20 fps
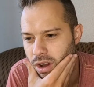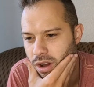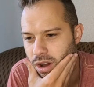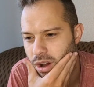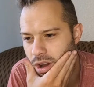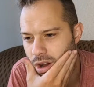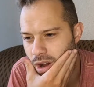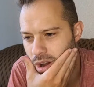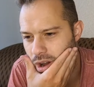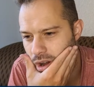
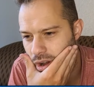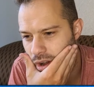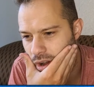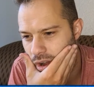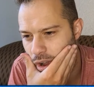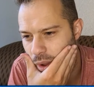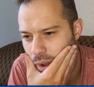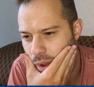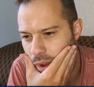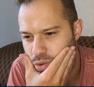
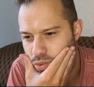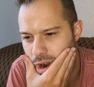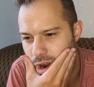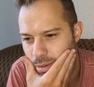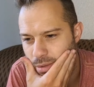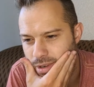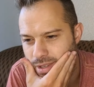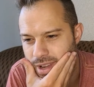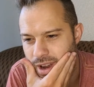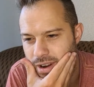Uh, I wish
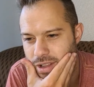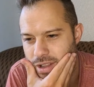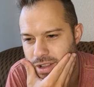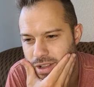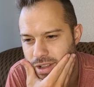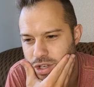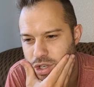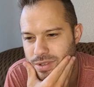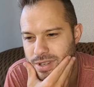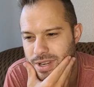Robert
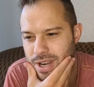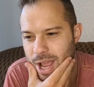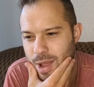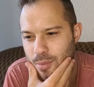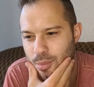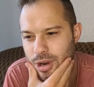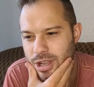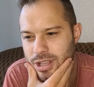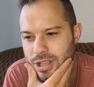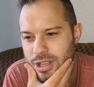Downey Jr. was an
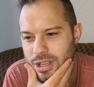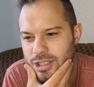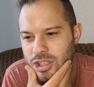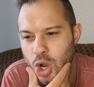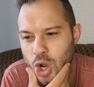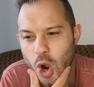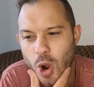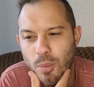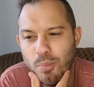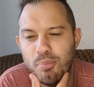ape, but he's
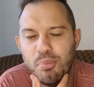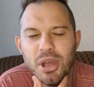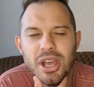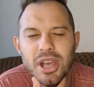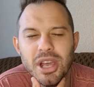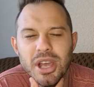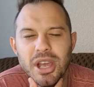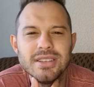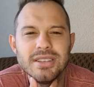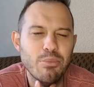too
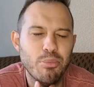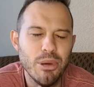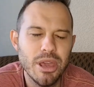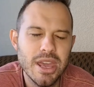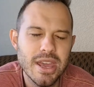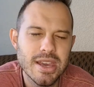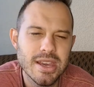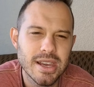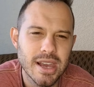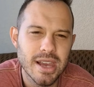busy
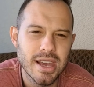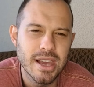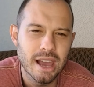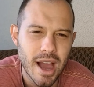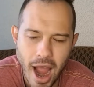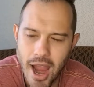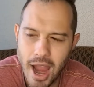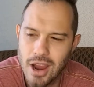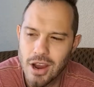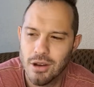being
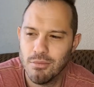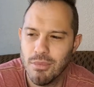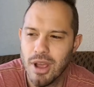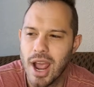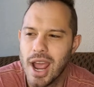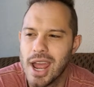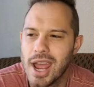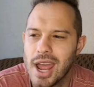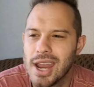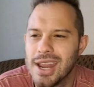
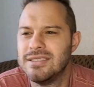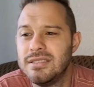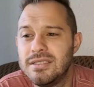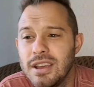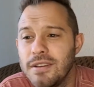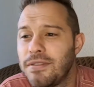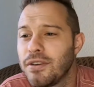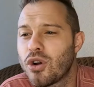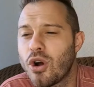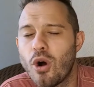Iron Man. It's
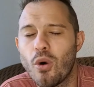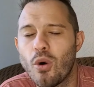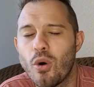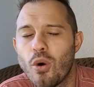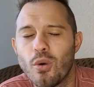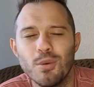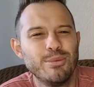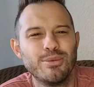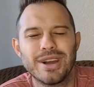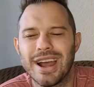
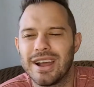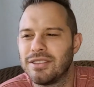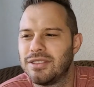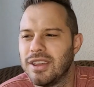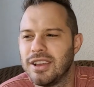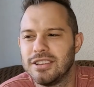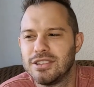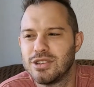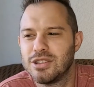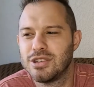difficult when people
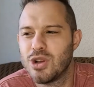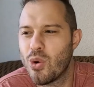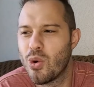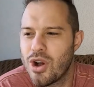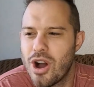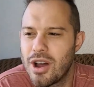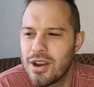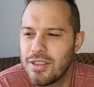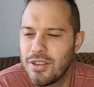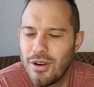got things
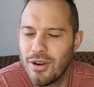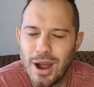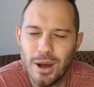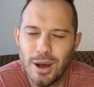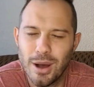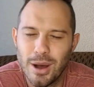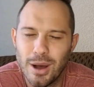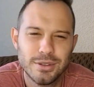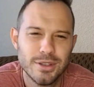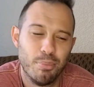going on and they're
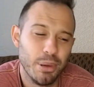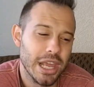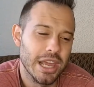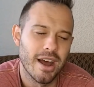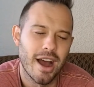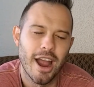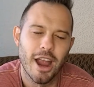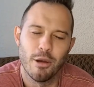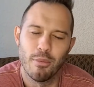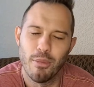out there
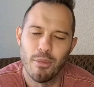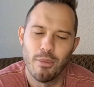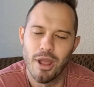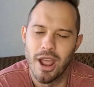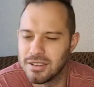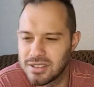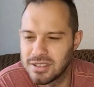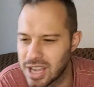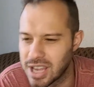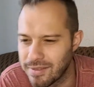being Iron
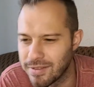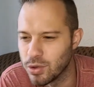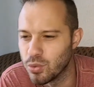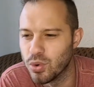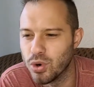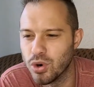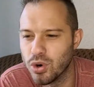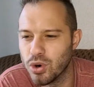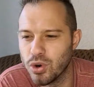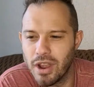Man and saving
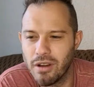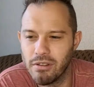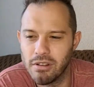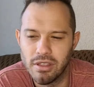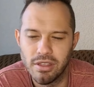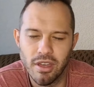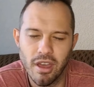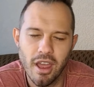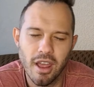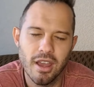the world and
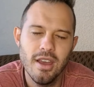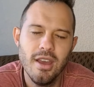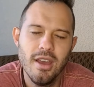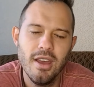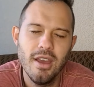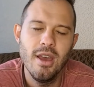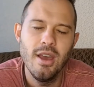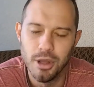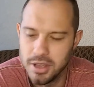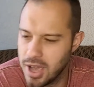everything.
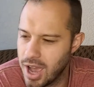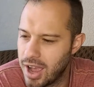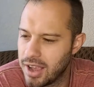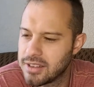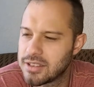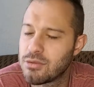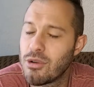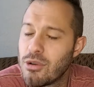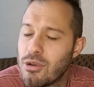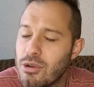But
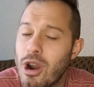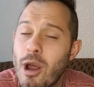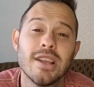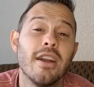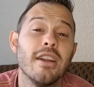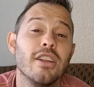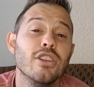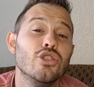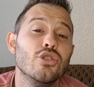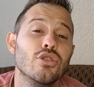yes,
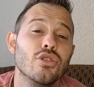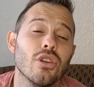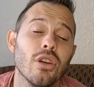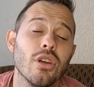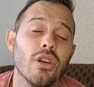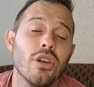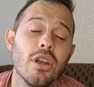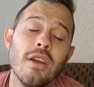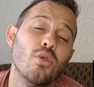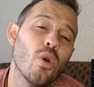Robert Downey
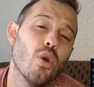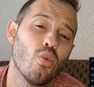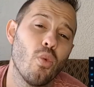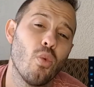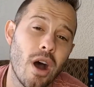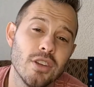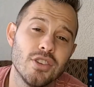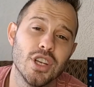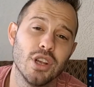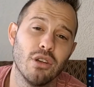Jr., if you are
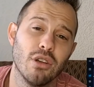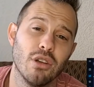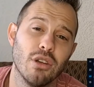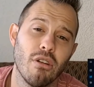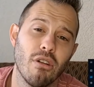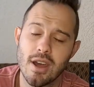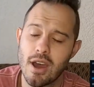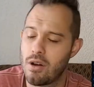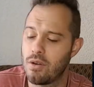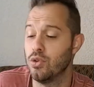watching
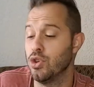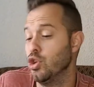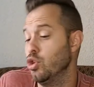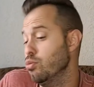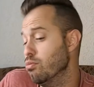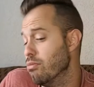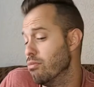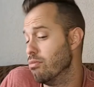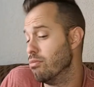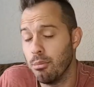right now,
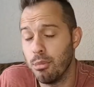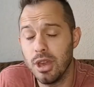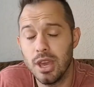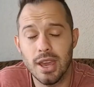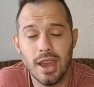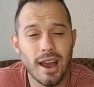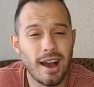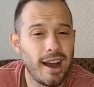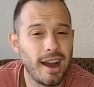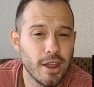you might
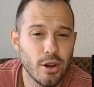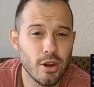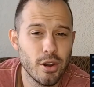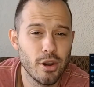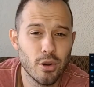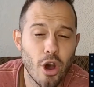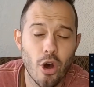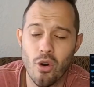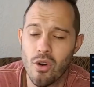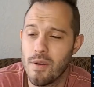be. I
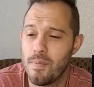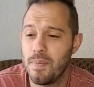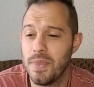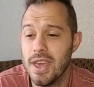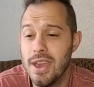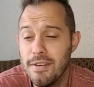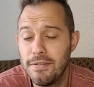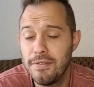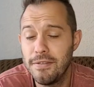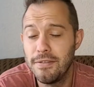don't know.
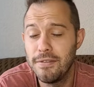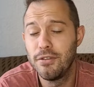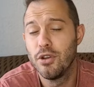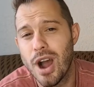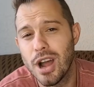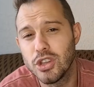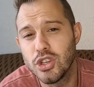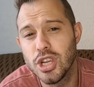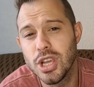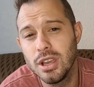If you're
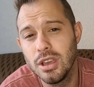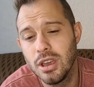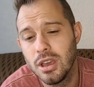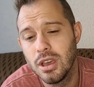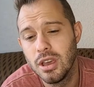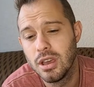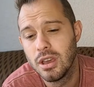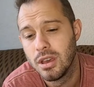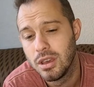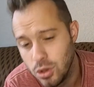
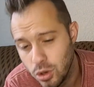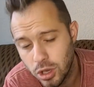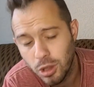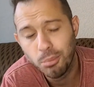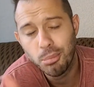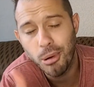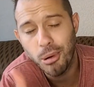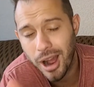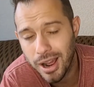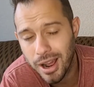watching,
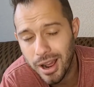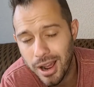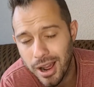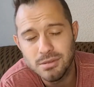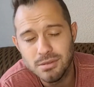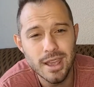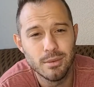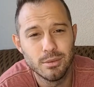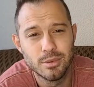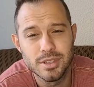you could buy
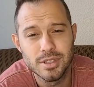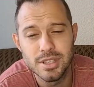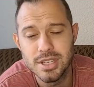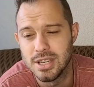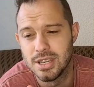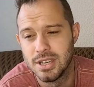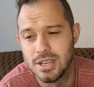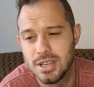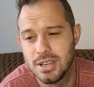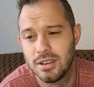some
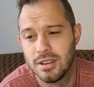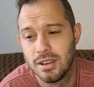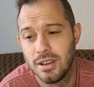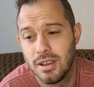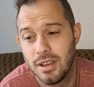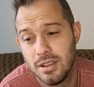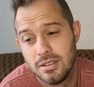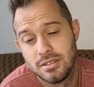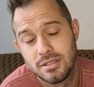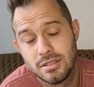AMC
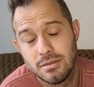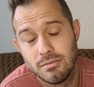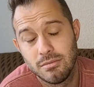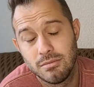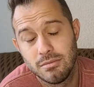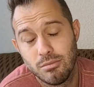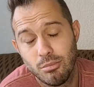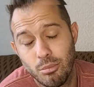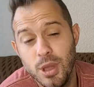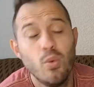and just
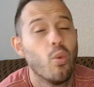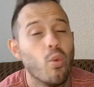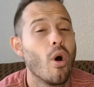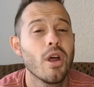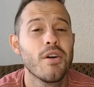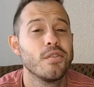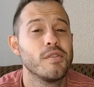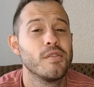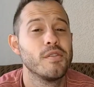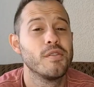be
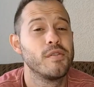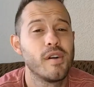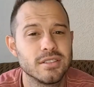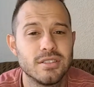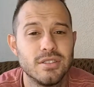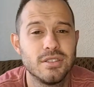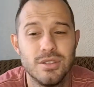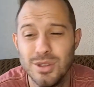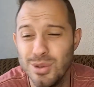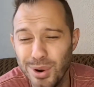one of
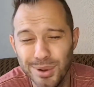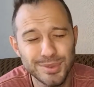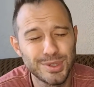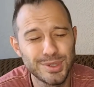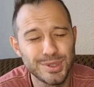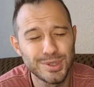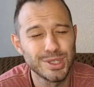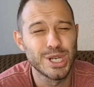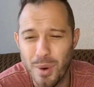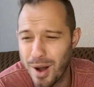us. You don't
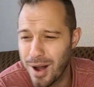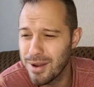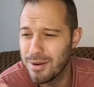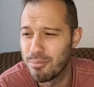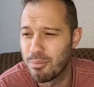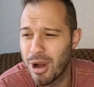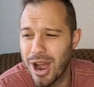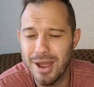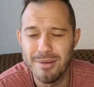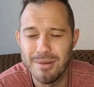have to go
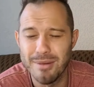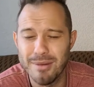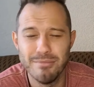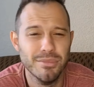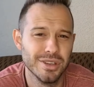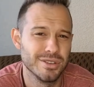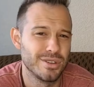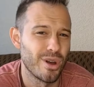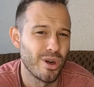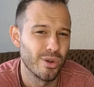out and buy a
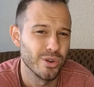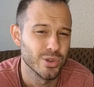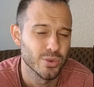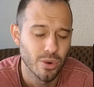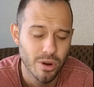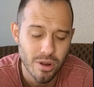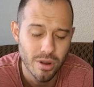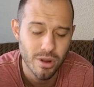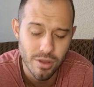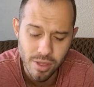million
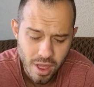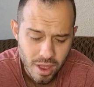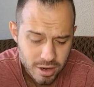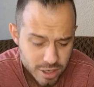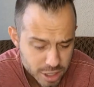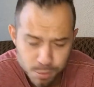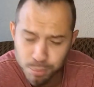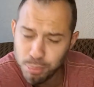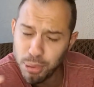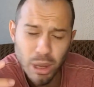dollars worth.
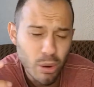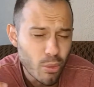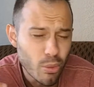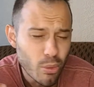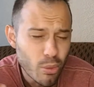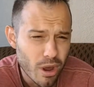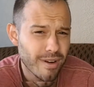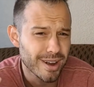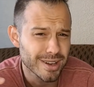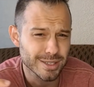Just be
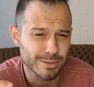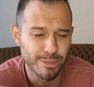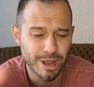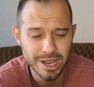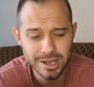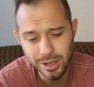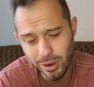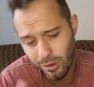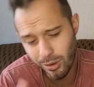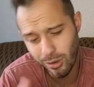one of
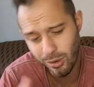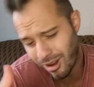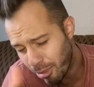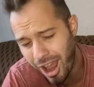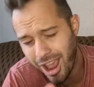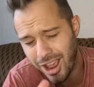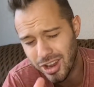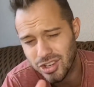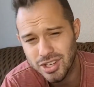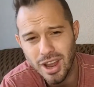us, man. Go out
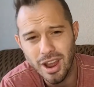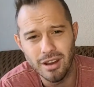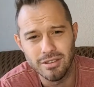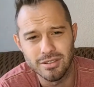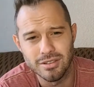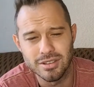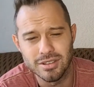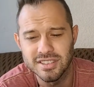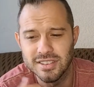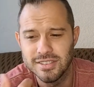and buy a
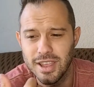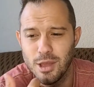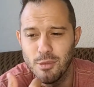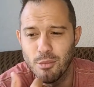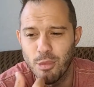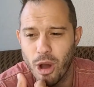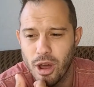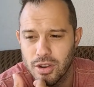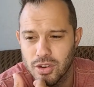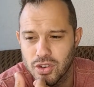share just to
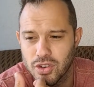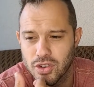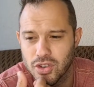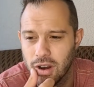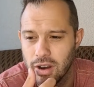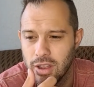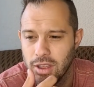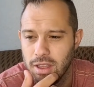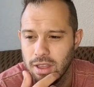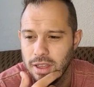say you bought a
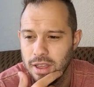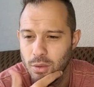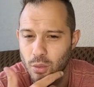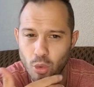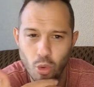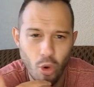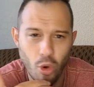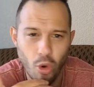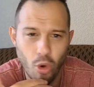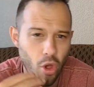share.
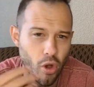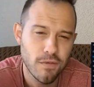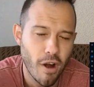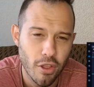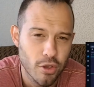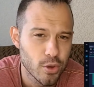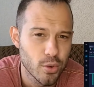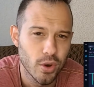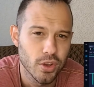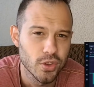We'll all
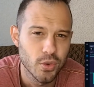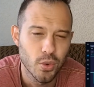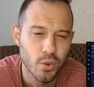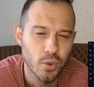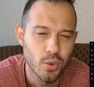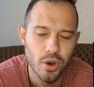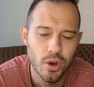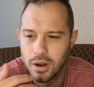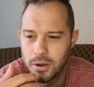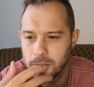follow you on
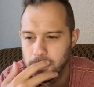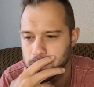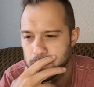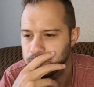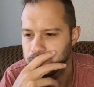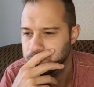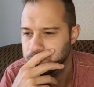Twitter